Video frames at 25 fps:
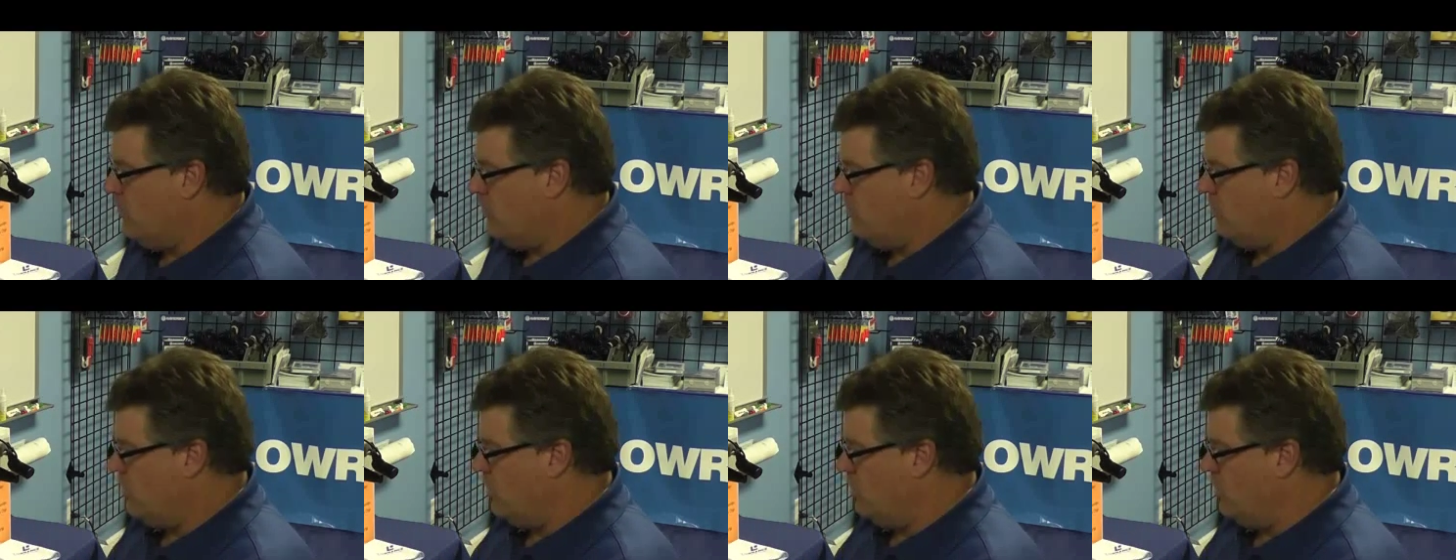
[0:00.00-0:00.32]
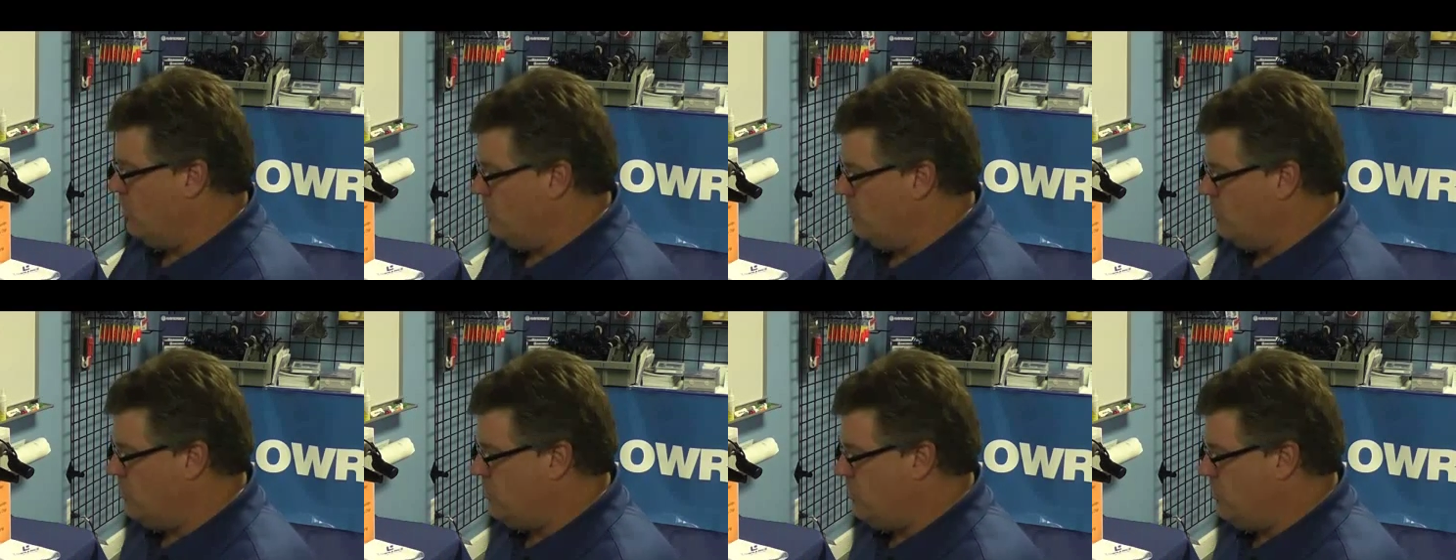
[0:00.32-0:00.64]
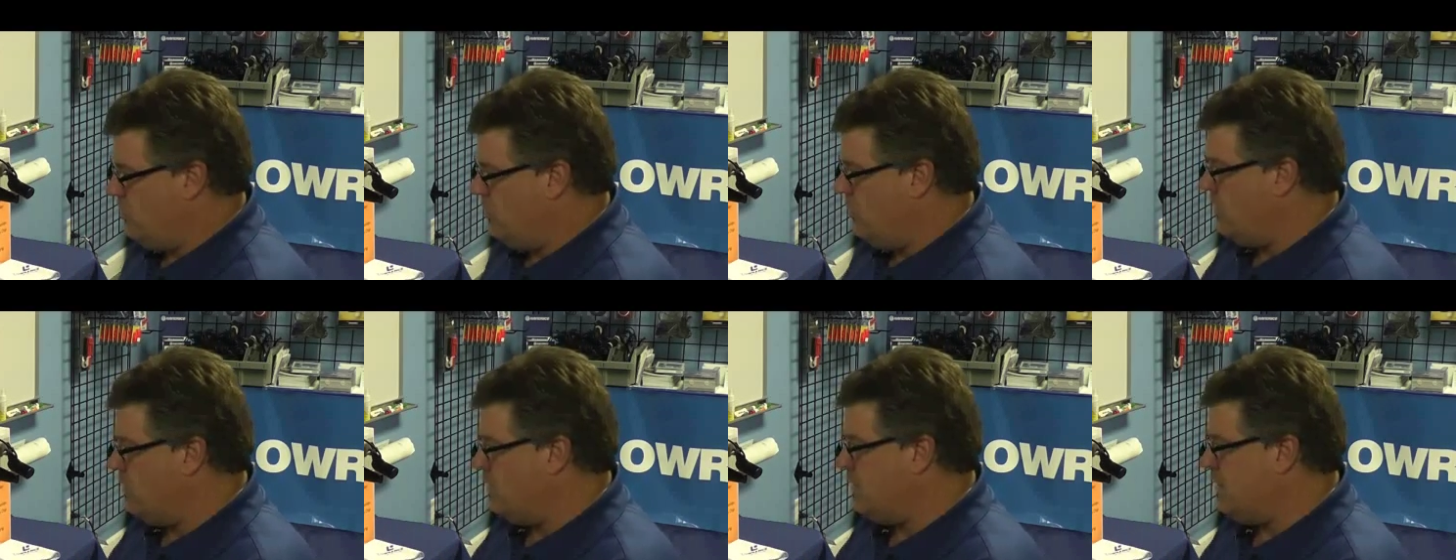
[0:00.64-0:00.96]
so you can use
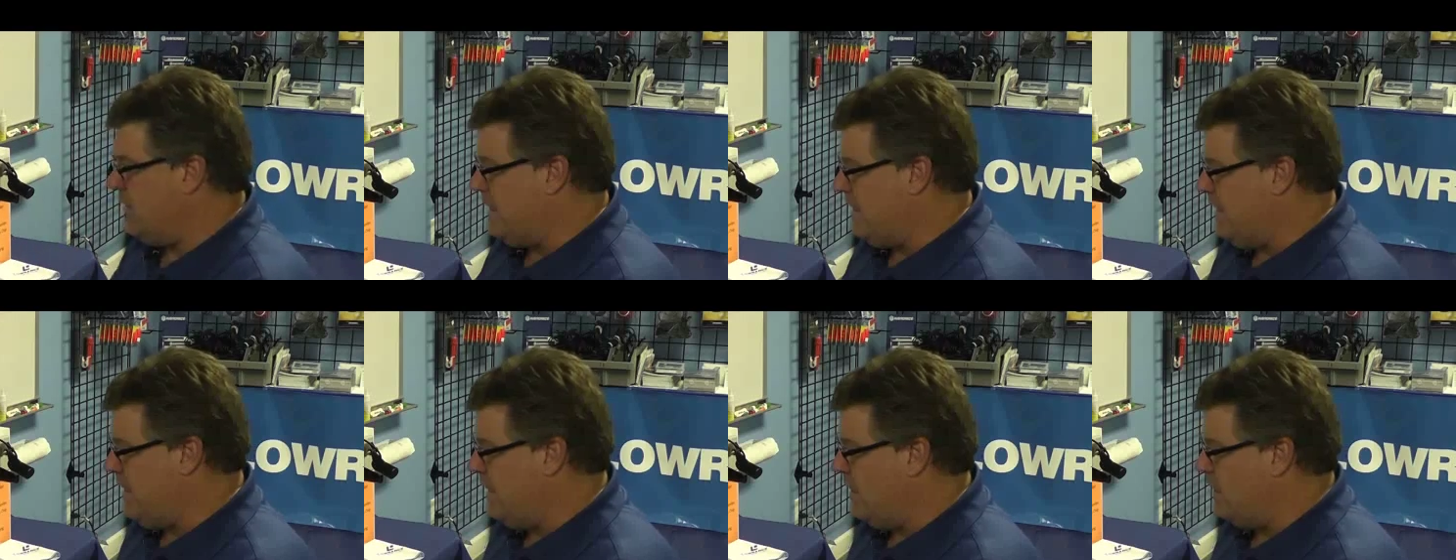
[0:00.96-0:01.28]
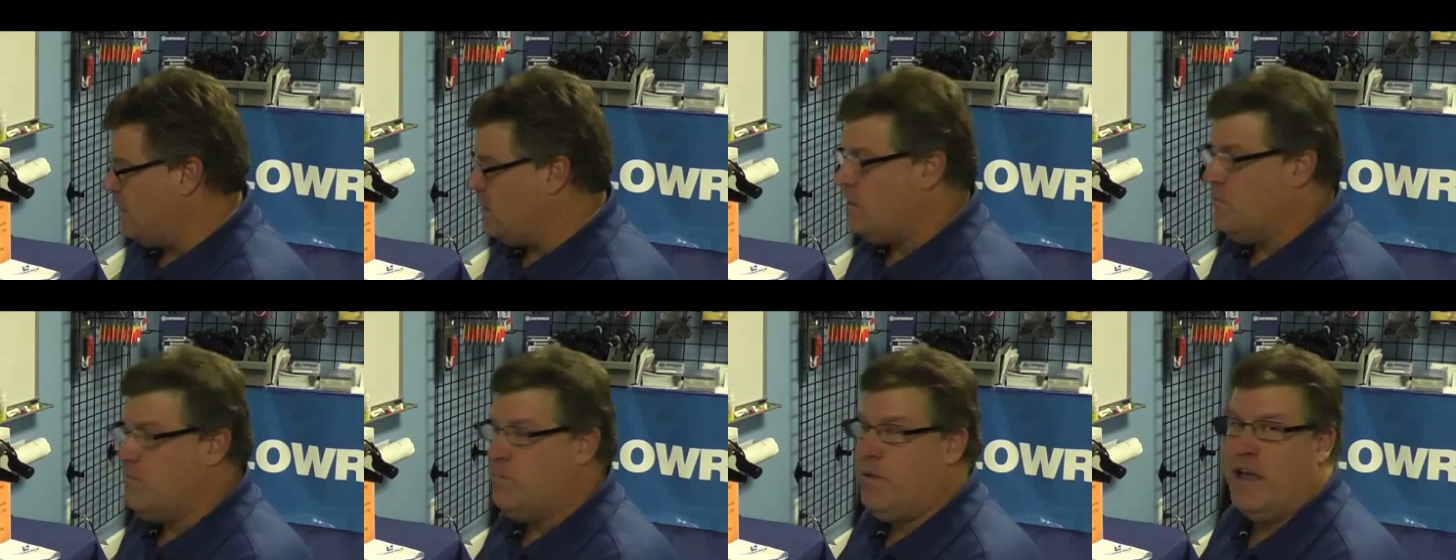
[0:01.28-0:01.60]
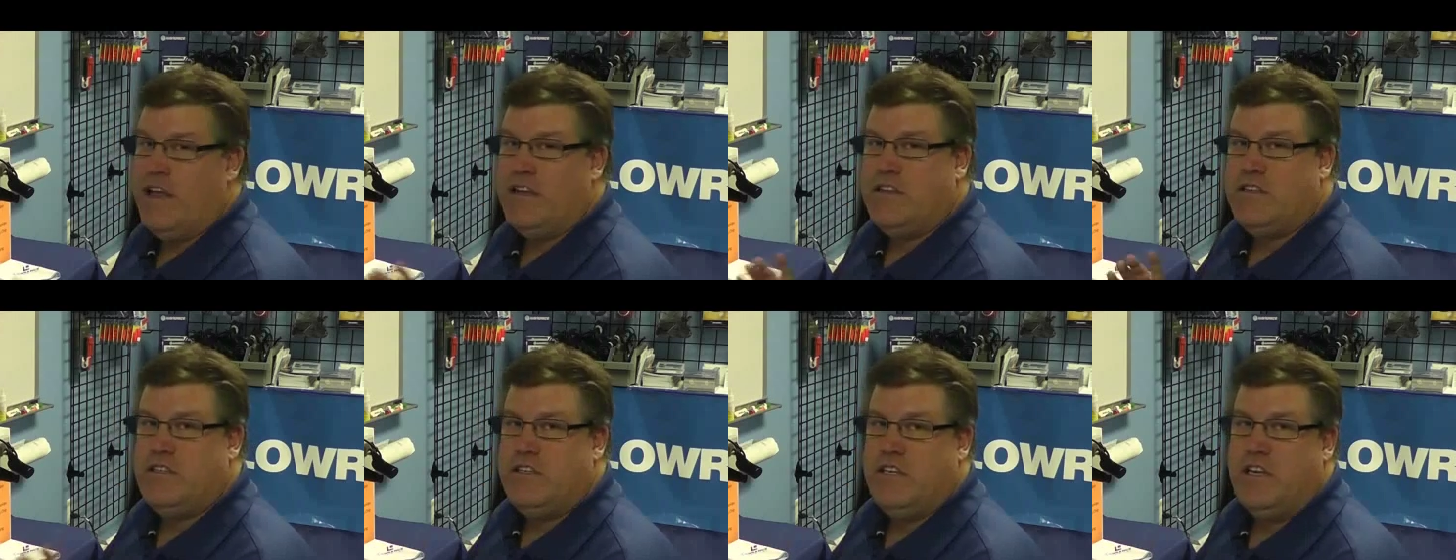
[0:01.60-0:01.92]
your unit to get the
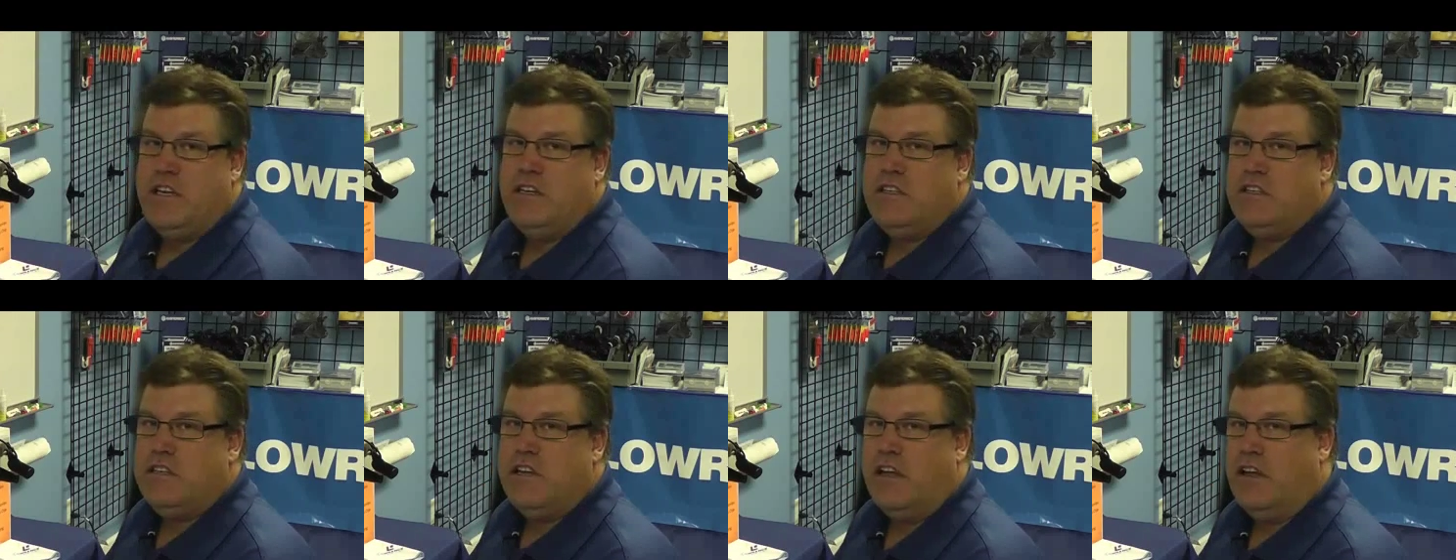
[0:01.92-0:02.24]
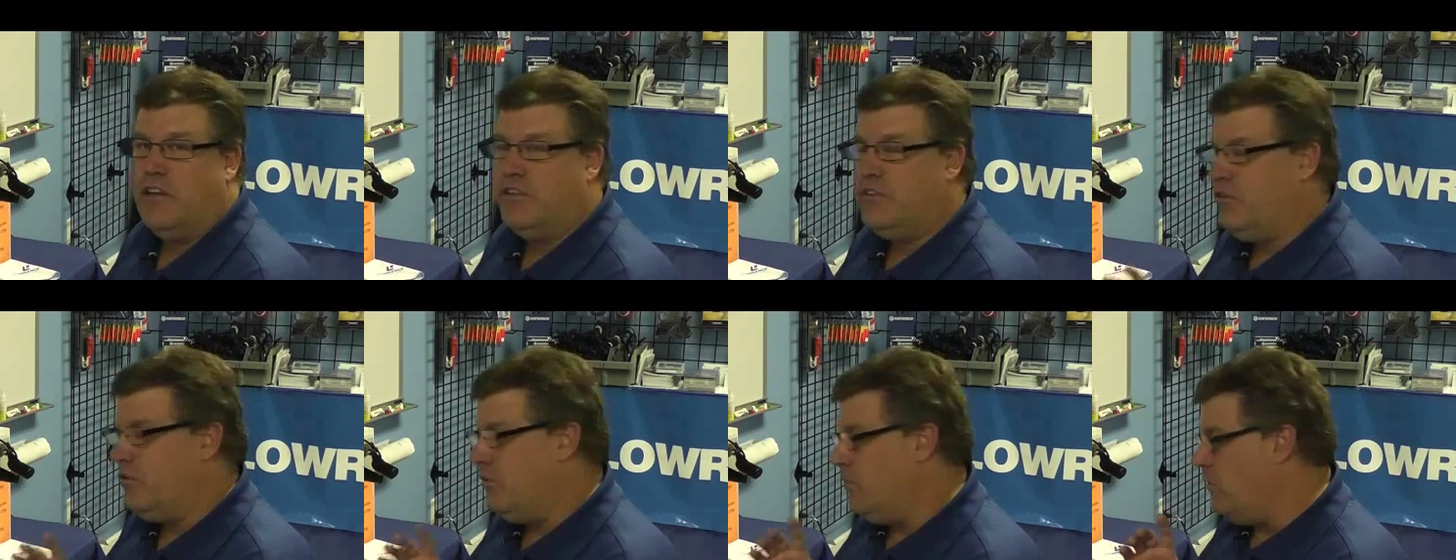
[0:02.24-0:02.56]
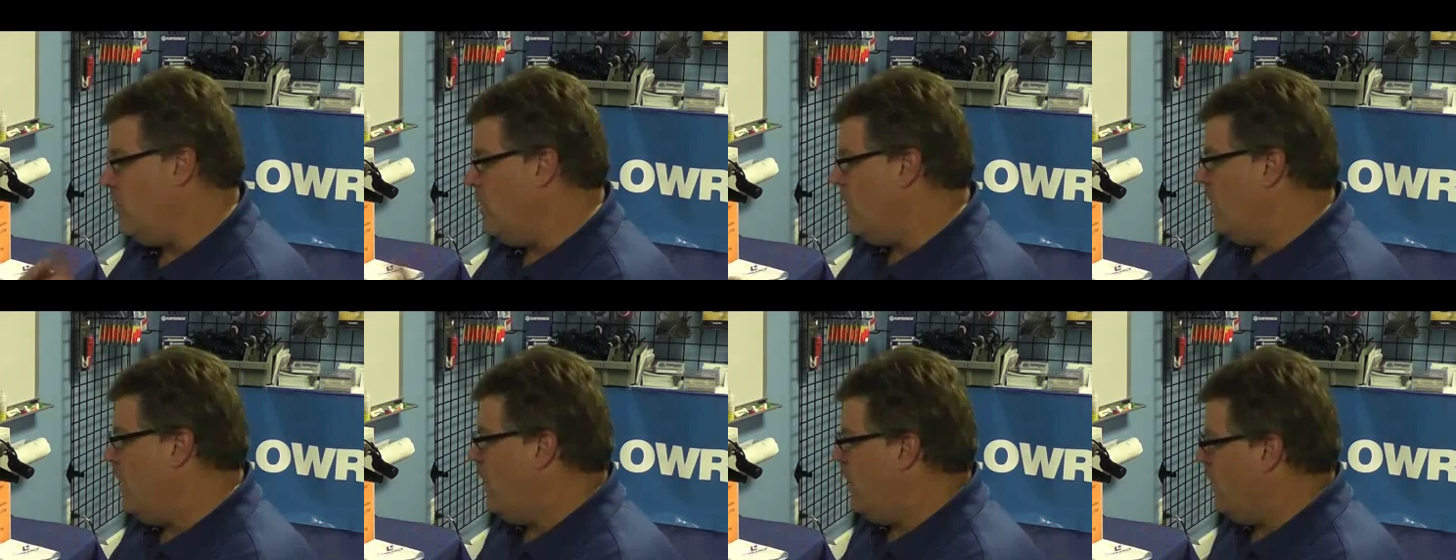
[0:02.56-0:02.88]
best detail.
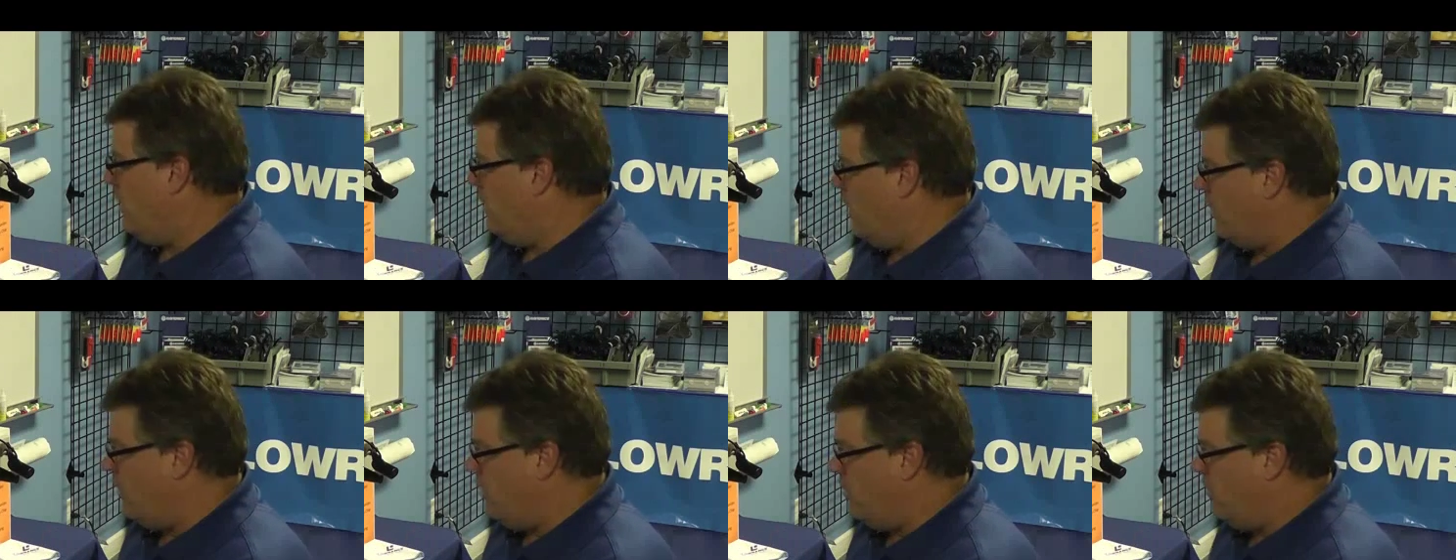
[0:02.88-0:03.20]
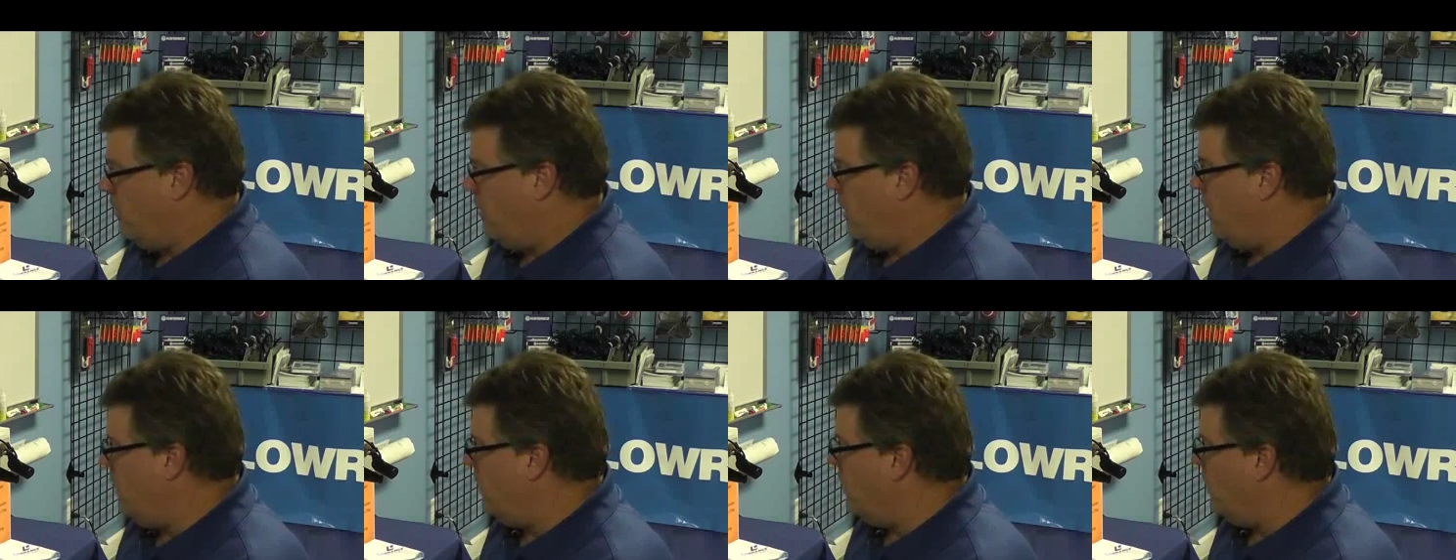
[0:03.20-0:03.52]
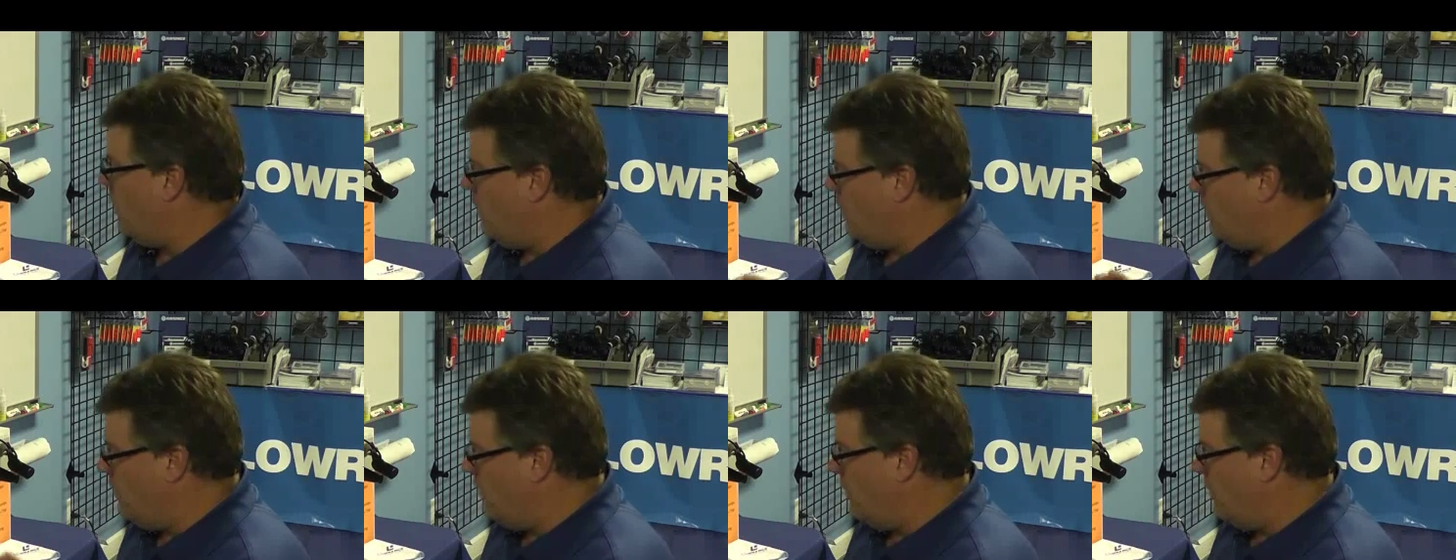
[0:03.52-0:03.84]
So another great